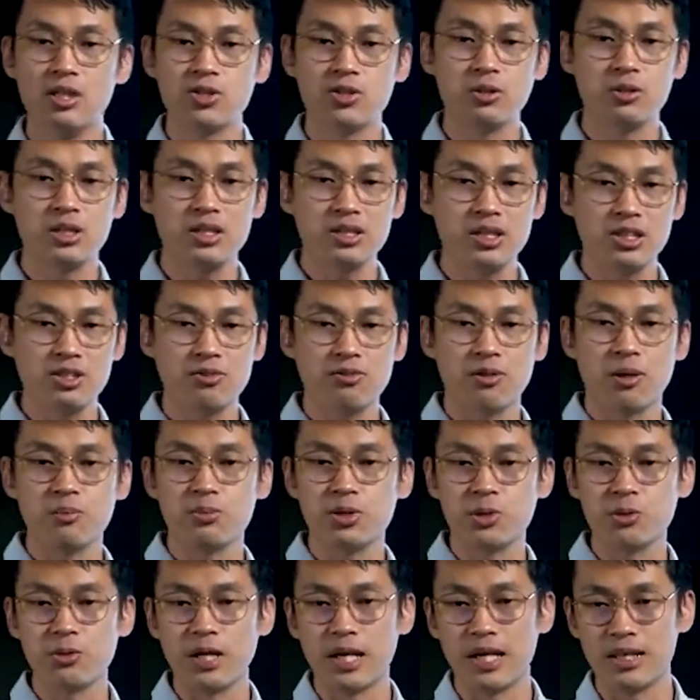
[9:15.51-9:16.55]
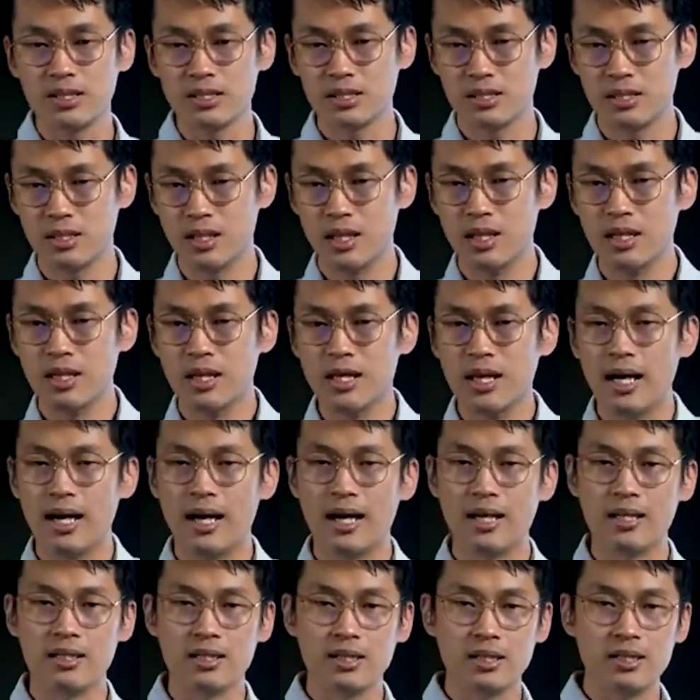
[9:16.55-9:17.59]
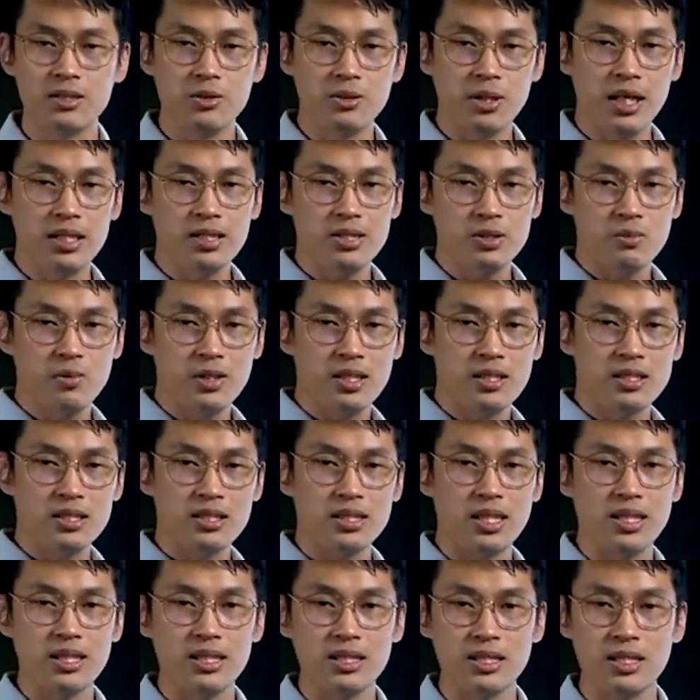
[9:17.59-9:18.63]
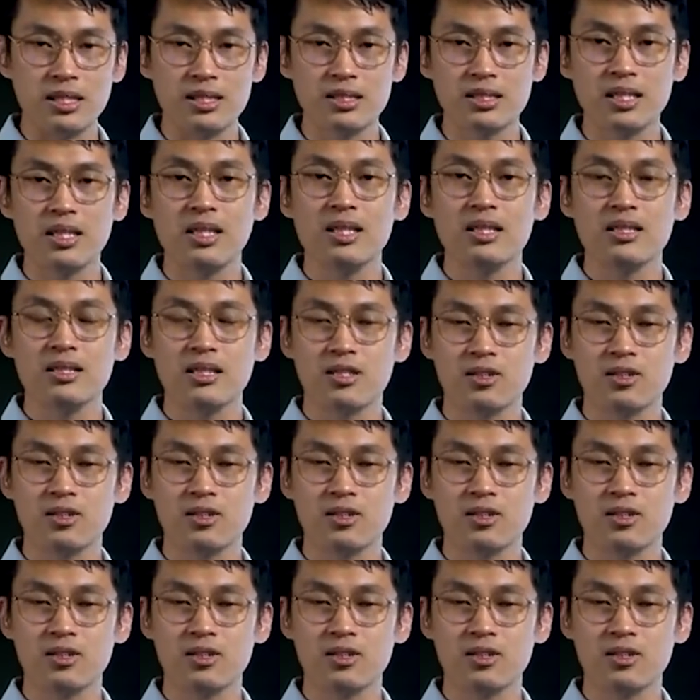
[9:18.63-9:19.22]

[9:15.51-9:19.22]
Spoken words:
So this is from US, and in US what it's saying is